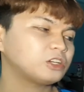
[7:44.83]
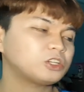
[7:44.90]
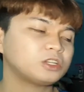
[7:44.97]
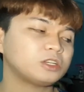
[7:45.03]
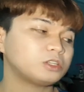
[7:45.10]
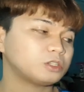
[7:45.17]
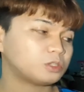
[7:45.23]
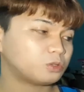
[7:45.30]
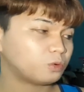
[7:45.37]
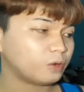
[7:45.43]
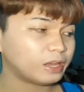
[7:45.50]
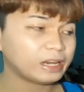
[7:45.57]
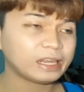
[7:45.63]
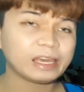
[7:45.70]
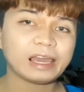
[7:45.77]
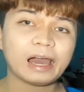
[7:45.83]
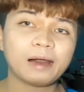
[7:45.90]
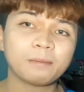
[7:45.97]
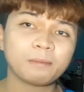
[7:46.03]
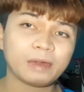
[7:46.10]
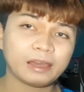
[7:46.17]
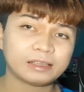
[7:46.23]
She's really
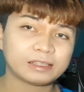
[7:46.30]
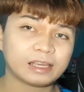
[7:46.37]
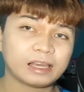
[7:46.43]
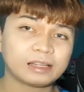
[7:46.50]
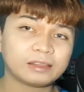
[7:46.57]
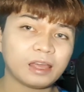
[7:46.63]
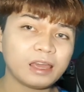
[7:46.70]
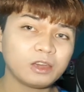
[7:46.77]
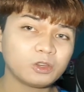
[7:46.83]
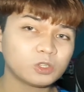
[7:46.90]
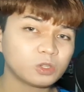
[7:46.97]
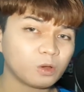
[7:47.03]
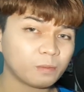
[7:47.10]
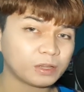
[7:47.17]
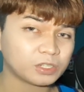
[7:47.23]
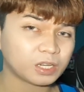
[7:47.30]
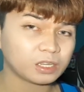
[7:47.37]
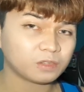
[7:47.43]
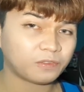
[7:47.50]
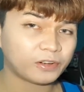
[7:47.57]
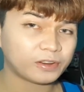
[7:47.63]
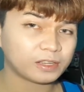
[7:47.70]
amazing. Thank you so much,
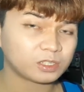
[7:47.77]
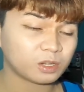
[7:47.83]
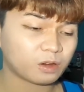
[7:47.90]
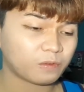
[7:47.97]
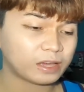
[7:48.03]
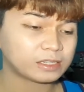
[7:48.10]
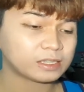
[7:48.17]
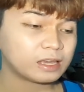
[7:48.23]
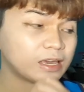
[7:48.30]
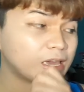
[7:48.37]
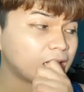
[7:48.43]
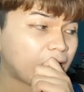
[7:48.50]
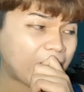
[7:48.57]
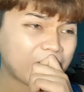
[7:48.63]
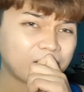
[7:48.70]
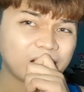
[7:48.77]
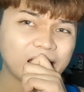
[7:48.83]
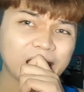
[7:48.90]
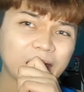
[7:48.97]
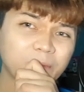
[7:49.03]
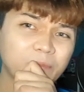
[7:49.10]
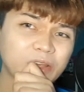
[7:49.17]
guys, for this request. I
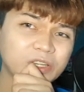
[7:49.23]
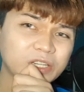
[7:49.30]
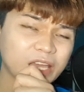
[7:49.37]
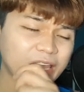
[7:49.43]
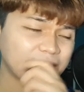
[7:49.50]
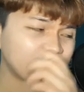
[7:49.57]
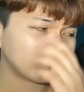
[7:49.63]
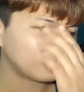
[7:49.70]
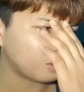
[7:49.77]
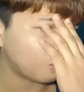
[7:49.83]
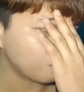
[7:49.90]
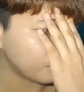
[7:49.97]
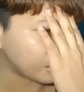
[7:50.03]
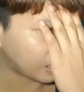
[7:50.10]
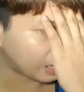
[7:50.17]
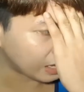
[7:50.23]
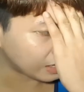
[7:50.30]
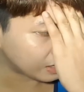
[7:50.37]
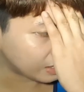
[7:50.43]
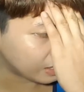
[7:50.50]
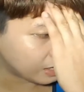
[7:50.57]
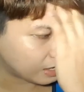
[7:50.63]
really appreciate it. Oh my
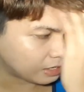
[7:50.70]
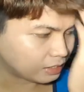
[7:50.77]
god.